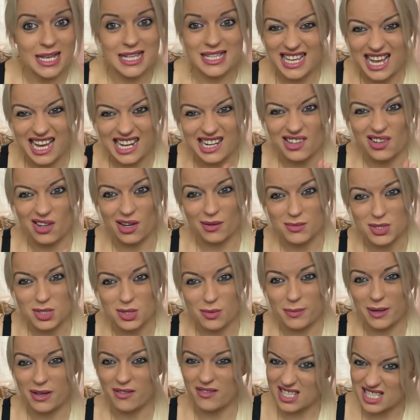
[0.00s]
It's kind of come
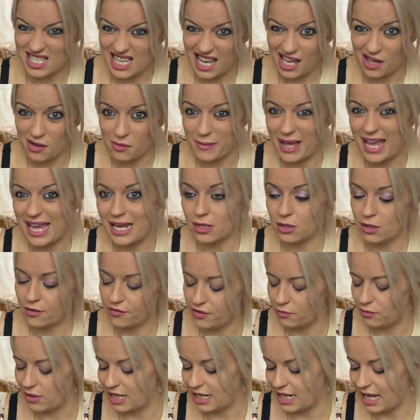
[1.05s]
to a bit of a stalemate,
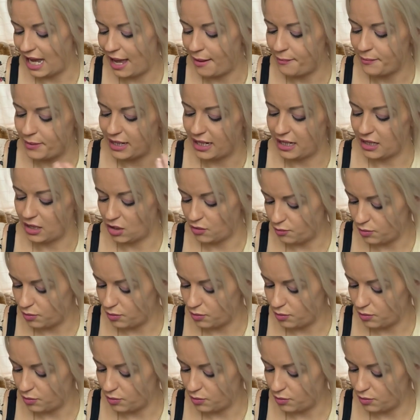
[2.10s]
nothing really happening.